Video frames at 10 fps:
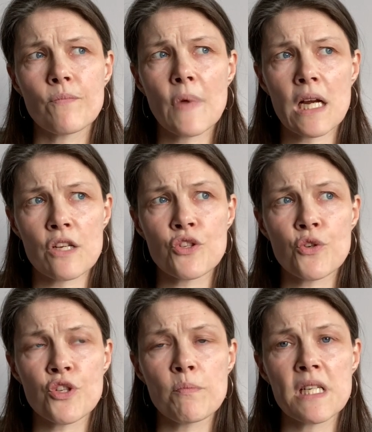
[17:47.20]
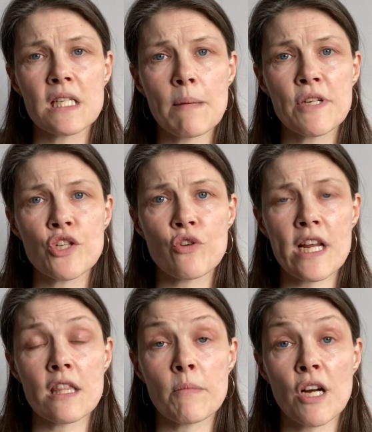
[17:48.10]
I saw somebody
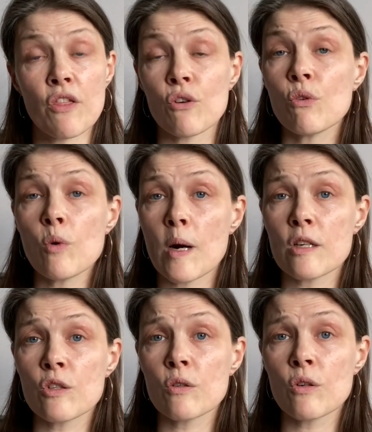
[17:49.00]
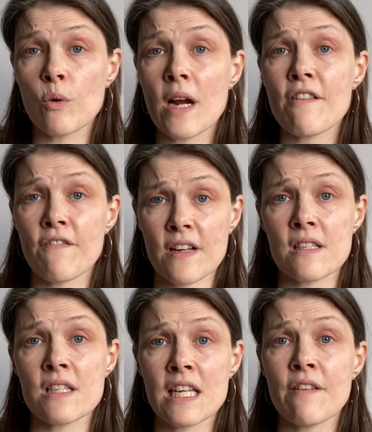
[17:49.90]
demonstrating them, and I thought, oh, I'd quite
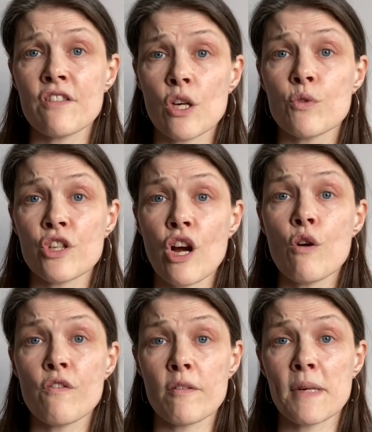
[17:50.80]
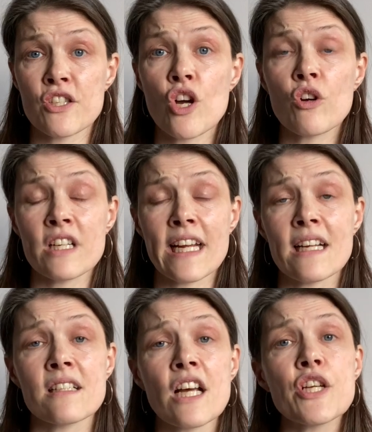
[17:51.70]
fancy giving those a go for my sock knitting,
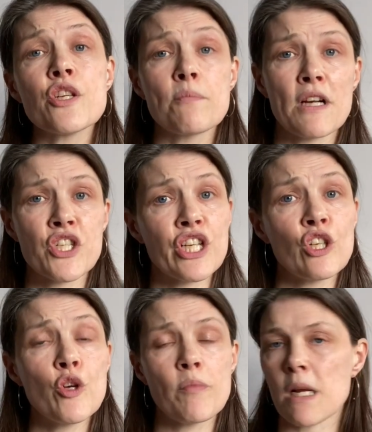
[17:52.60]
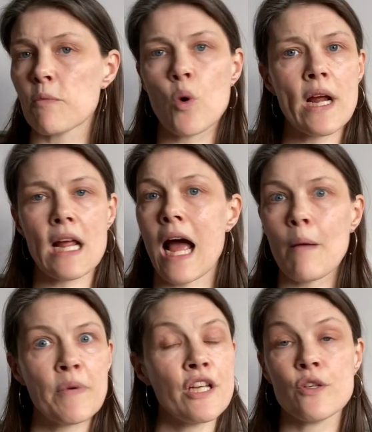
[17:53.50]
because I use Magic Loop and I'm quite
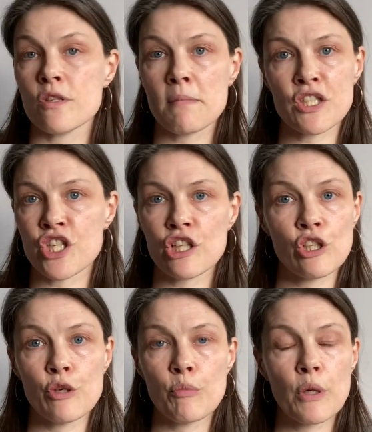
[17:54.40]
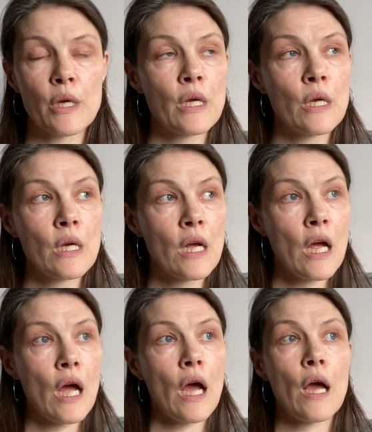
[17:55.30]
happy using Magic Loop,
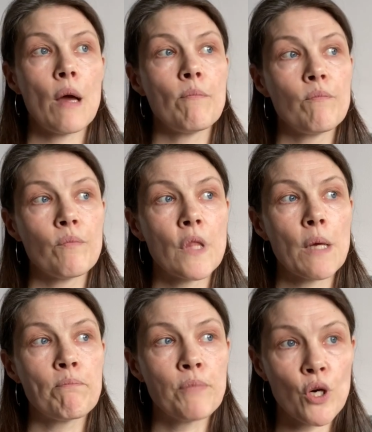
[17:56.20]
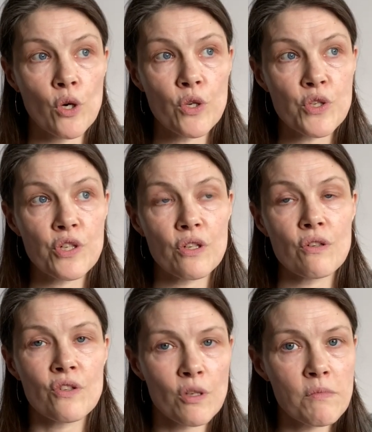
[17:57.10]
but
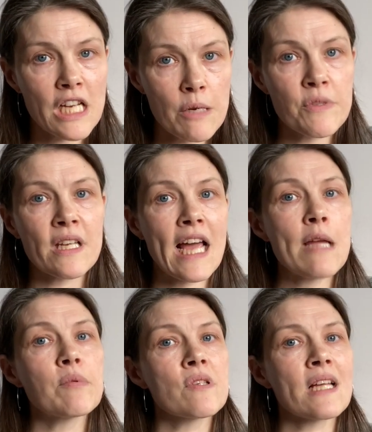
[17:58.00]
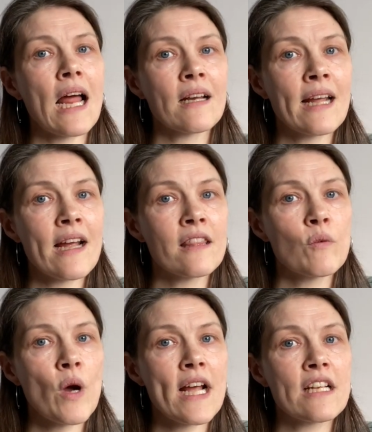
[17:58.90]
sometimes the cables can get in the way.